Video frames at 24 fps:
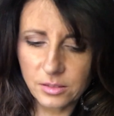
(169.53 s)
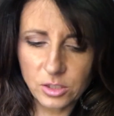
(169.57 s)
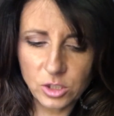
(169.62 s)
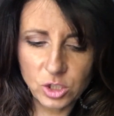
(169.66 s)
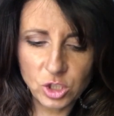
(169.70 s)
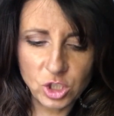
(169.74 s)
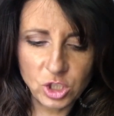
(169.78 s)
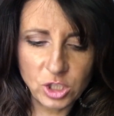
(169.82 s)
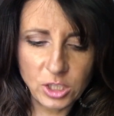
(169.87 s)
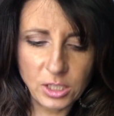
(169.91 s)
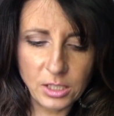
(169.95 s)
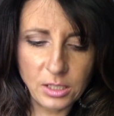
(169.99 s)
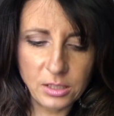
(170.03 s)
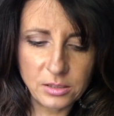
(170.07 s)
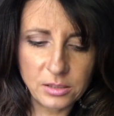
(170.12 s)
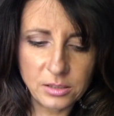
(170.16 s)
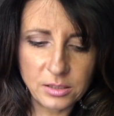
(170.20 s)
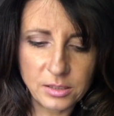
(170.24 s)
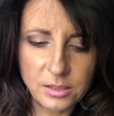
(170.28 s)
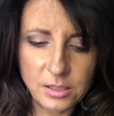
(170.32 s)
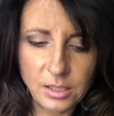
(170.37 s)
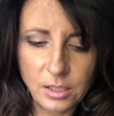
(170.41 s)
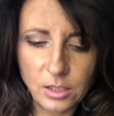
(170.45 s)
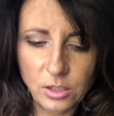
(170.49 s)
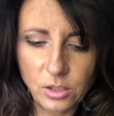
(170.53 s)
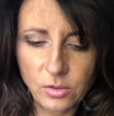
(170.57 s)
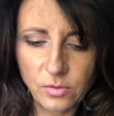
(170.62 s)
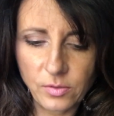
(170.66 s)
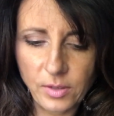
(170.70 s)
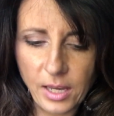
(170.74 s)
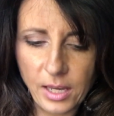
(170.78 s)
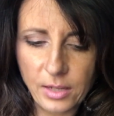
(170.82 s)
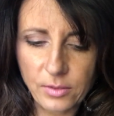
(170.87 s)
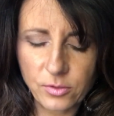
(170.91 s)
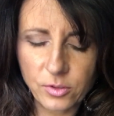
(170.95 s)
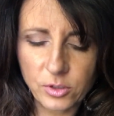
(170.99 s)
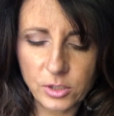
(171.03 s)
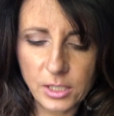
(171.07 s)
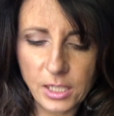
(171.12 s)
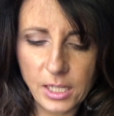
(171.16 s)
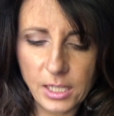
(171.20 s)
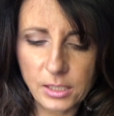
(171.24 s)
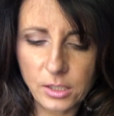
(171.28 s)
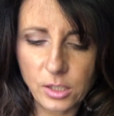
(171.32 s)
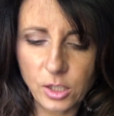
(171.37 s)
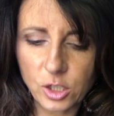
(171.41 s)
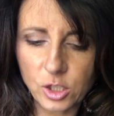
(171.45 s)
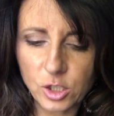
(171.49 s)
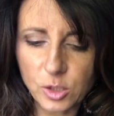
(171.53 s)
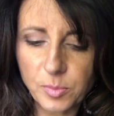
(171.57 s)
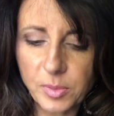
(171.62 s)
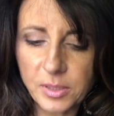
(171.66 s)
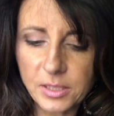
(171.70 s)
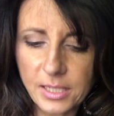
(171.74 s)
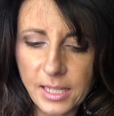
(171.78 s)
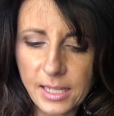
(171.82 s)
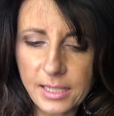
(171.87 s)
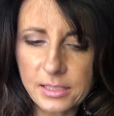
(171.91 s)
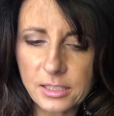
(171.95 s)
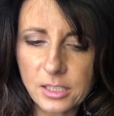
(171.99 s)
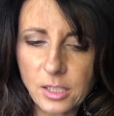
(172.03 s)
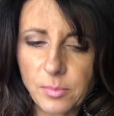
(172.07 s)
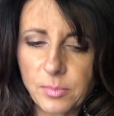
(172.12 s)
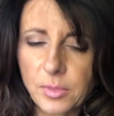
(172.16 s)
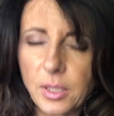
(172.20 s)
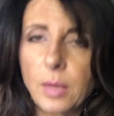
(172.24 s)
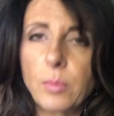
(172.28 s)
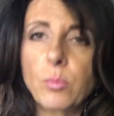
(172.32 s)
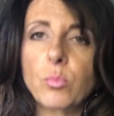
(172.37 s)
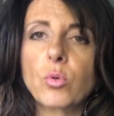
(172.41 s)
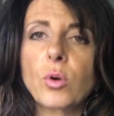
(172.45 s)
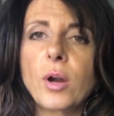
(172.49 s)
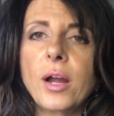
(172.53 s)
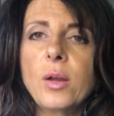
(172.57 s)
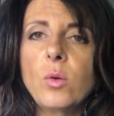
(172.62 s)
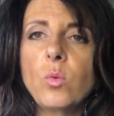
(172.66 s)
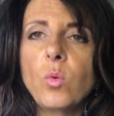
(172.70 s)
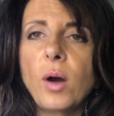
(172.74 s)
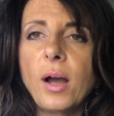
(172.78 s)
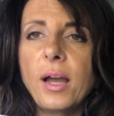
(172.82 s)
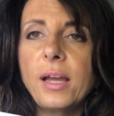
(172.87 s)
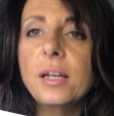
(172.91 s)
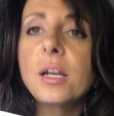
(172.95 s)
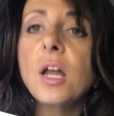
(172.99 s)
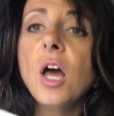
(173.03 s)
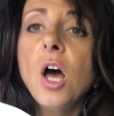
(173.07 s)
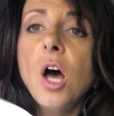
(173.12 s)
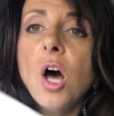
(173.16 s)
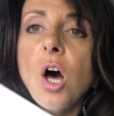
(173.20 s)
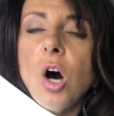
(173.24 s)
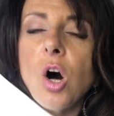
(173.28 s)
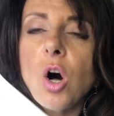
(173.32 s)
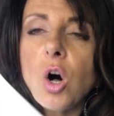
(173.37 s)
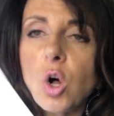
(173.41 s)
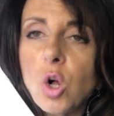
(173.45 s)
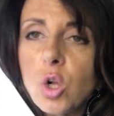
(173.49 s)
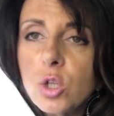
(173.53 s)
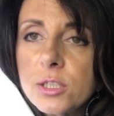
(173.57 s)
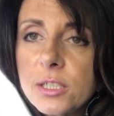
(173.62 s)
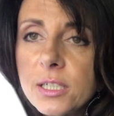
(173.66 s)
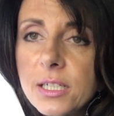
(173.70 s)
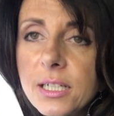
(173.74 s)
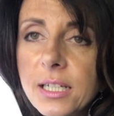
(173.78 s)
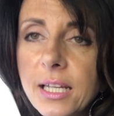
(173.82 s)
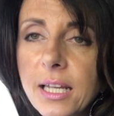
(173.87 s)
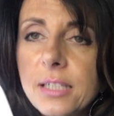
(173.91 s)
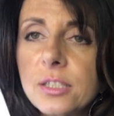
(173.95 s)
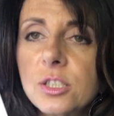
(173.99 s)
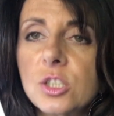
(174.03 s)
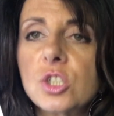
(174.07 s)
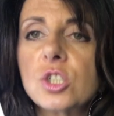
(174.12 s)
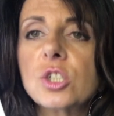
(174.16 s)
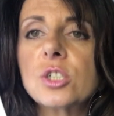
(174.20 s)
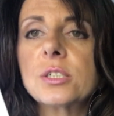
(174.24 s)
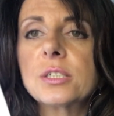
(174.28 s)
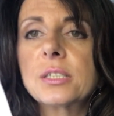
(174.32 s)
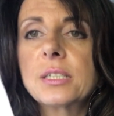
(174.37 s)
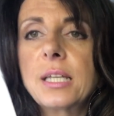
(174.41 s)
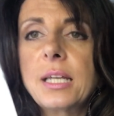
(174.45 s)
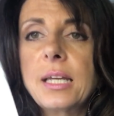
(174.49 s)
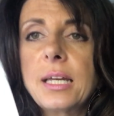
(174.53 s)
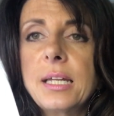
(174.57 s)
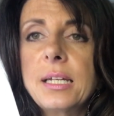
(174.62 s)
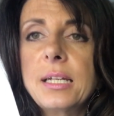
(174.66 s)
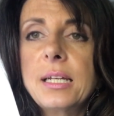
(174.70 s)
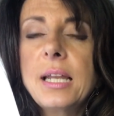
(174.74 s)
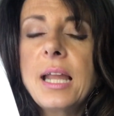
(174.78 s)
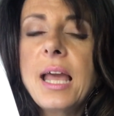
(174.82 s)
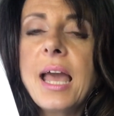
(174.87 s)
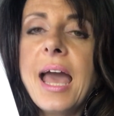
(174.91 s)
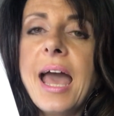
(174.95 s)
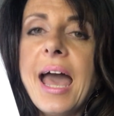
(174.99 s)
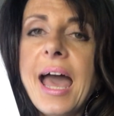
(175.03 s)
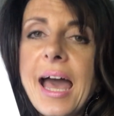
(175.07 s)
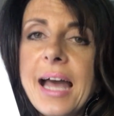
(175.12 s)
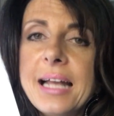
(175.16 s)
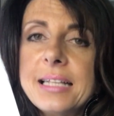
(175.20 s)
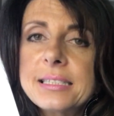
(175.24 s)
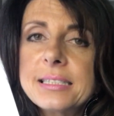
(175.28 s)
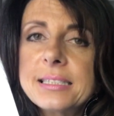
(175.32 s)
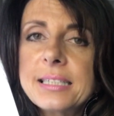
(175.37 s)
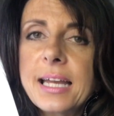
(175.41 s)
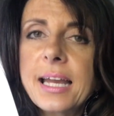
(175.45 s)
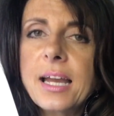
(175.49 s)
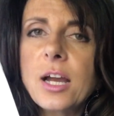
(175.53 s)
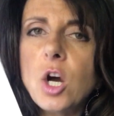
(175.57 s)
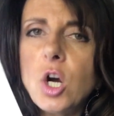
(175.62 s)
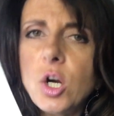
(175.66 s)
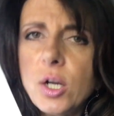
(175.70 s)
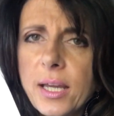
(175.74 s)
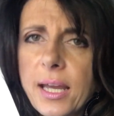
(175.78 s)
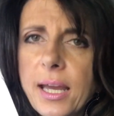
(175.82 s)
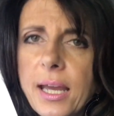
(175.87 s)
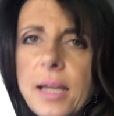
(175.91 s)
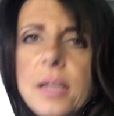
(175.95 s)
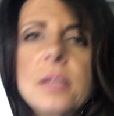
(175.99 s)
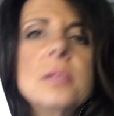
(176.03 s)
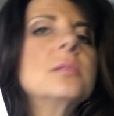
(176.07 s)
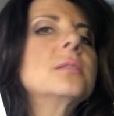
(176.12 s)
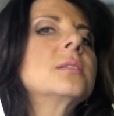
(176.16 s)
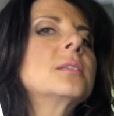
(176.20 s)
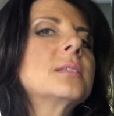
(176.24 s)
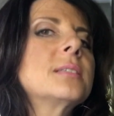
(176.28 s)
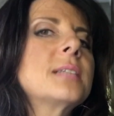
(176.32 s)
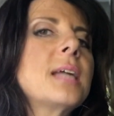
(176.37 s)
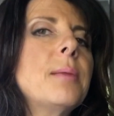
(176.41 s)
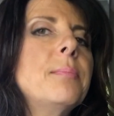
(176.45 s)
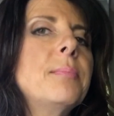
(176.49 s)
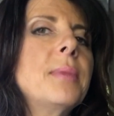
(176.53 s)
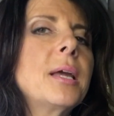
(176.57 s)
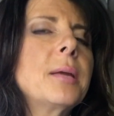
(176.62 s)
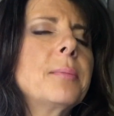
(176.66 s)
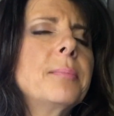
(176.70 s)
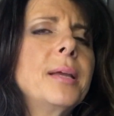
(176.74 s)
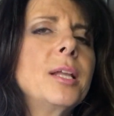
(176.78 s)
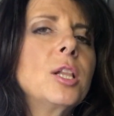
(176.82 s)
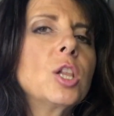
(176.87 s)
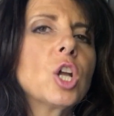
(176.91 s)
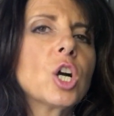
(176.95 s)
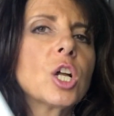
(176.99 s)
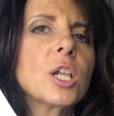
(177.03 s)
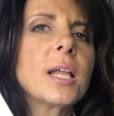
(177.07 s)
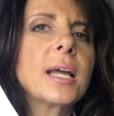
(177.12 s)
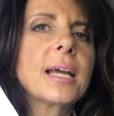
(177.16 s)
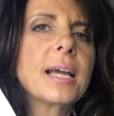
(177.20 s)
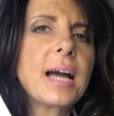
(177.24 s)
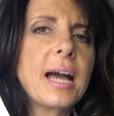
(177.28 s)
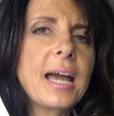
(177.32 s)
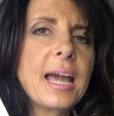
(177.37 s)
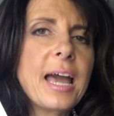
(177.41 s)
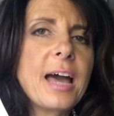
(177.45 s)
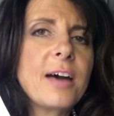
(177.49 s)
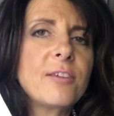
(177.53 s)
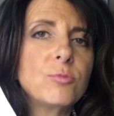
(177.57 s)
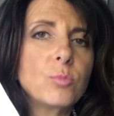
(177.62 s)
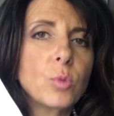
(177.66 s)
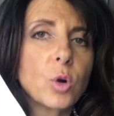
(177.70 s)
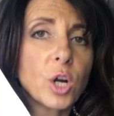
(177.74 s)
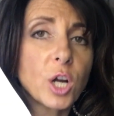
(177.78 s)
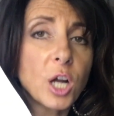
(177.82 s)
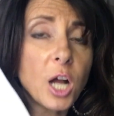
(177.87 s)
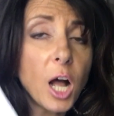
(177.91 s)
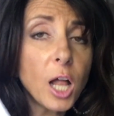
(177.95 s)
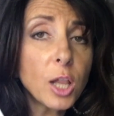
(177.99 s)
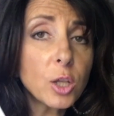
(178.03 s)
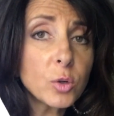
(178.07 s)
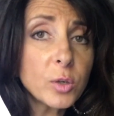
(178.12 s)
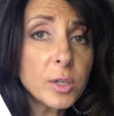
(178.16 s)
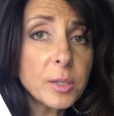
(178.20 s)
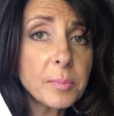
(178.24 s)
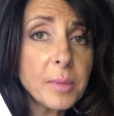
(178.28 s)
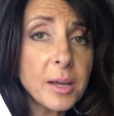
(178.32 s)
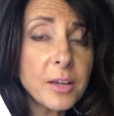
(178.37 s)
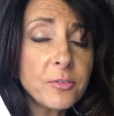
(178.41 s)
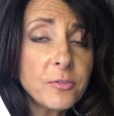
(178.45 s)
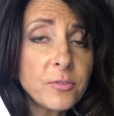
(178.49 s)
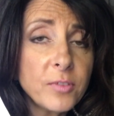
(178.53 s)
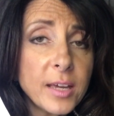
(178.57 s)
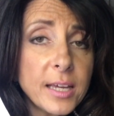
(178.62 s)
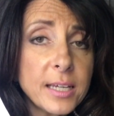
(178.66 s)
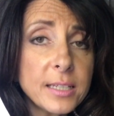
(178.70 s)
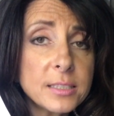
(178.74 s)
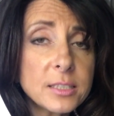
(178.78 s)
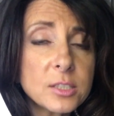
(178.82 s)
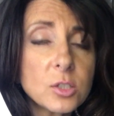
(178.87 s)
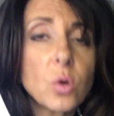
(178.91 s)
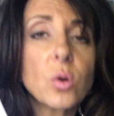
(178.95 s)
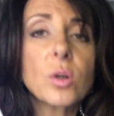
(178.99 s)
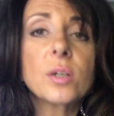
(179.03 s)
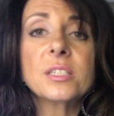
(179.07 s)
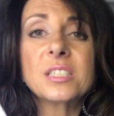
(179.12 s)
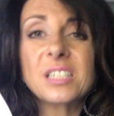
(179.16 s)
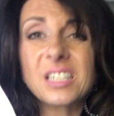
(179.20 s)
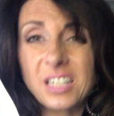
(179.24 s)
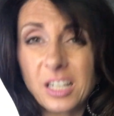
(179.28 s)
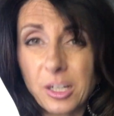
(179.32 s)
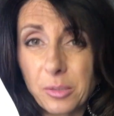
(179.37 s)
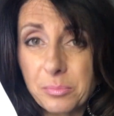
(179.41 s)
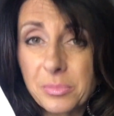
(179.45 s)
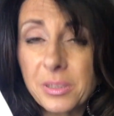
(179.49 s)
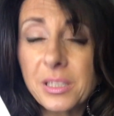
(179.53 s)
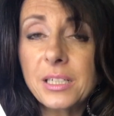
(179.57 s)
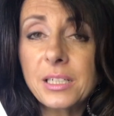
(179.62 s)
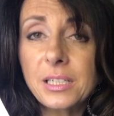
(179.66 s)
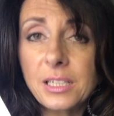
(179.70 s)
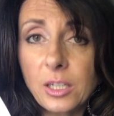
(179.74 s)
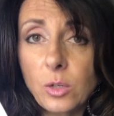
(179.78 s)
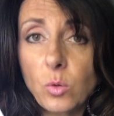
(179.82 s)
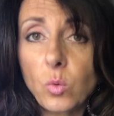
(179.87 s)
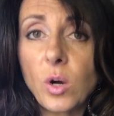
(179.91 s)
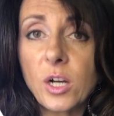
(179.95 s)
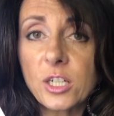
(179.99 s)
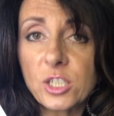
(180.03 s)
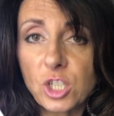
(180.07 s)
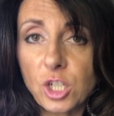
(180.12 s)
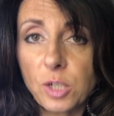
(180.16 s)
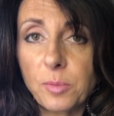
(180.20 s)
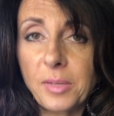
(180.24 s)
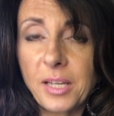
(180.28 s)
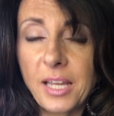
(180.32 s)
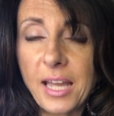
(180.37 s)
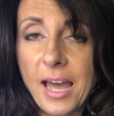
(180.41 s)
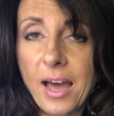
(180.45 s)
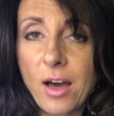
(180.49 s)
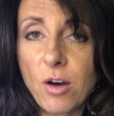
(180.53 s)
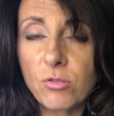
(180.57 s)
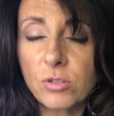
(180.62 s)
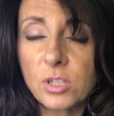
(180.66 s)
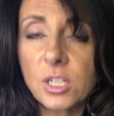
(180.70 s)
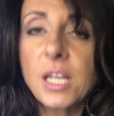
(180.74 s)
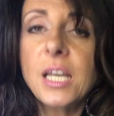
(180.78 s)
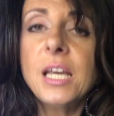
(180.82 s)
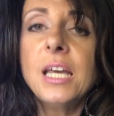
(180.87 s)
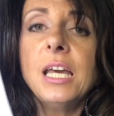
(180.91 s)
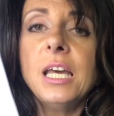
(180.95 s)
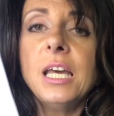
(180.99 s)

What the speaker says: sheets that you've had for 10 years, but take something bright white, hold it against your skin, and say, okay, does that make me look like I have more color in my face, or is it completely washing me out?